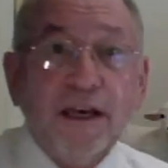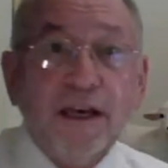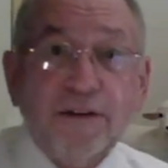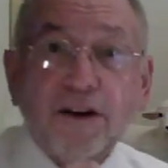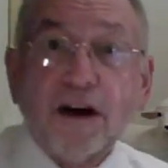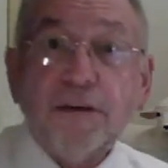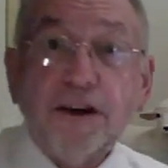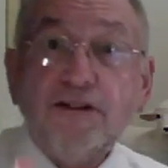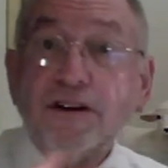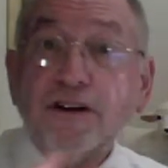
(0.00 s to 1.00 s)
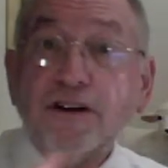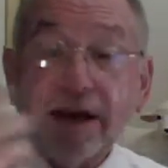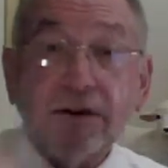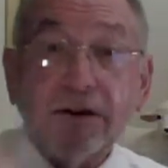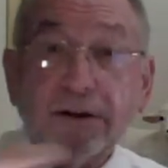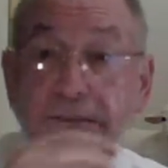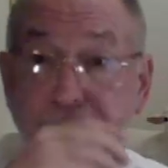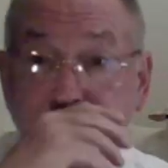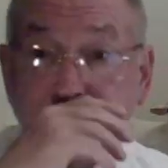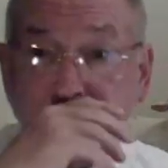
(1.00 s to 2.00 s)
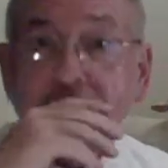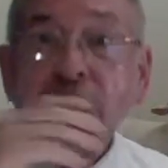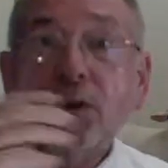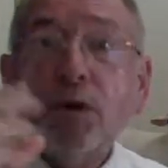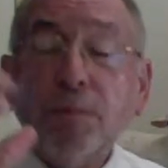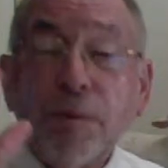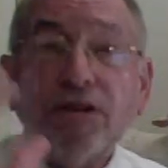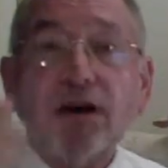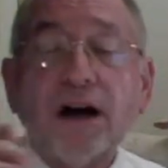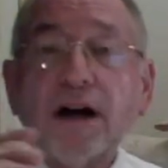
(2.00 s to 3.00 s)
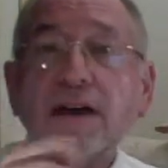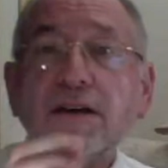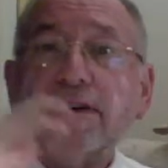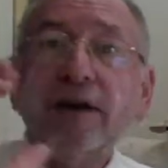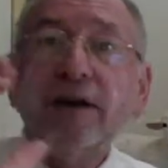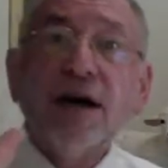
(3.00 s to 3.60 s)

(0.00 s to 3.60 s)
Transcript: Even our bishops, I heard, will be targets of